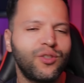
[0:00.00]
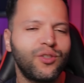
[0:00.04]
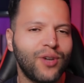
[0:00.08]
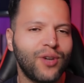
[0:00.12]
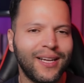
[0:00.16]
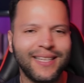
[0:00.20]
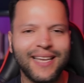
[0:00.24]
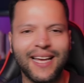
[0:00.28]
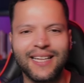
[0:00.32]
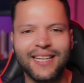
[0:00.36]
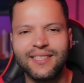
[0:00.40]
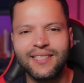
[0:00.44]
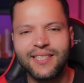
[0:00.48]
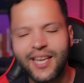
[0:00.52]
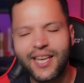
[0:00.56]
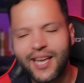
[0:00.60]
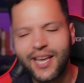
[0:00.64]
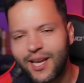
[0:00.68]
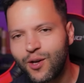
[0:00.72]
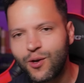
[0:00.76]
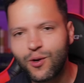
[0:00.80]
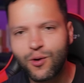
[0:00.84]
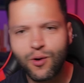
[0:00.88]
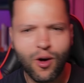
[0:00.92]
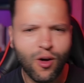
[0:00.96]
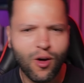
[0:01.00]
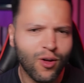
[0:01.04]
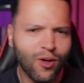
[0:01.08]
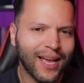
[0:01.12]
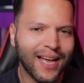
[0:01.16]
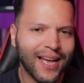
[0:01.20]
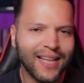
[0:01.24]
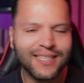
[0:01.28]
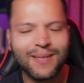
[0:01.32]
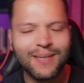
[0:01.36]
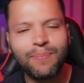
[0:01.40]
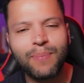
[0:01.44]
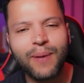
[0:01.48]
they tried Cancelo, all
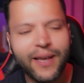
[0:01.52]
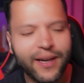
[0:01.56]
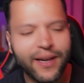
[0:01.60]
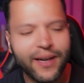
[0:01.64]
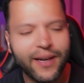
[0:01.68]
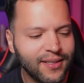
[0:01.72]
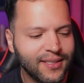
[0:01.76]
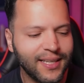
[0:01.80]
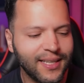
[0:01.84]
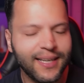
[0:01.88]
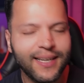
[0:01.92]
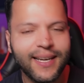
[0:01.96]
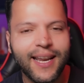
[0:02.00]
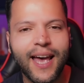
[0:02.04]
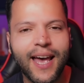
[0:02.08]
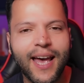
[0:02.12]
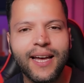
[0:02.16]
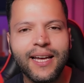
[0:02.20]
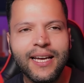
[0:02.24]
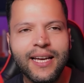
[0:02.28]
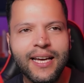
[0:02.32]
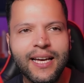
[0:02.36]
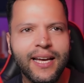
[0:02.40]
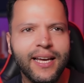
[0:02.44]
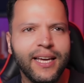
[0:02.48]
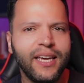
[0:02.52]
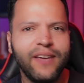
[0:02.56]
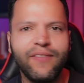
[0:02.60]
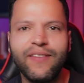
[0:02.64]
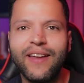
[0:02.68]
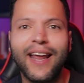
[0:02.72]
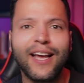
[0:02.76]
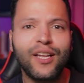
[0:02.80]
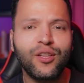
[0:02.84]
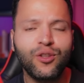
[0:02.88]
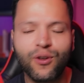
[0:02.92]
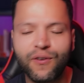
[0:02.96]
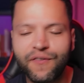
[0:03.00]
kinds of players in that,
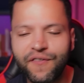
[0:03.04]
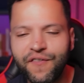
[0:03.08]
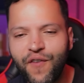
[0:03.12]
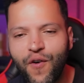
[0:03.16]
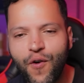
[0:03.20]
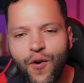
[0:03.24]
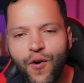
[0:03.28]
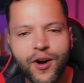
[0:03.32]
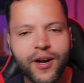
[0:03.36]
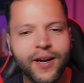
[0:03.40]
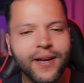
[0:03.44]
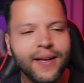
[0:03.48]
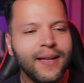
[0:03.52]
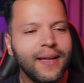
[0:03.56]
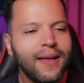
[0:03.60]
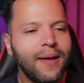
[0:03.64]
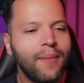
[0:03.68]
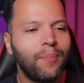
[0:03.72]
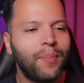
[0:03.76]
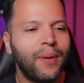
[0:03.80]
even Hector Four.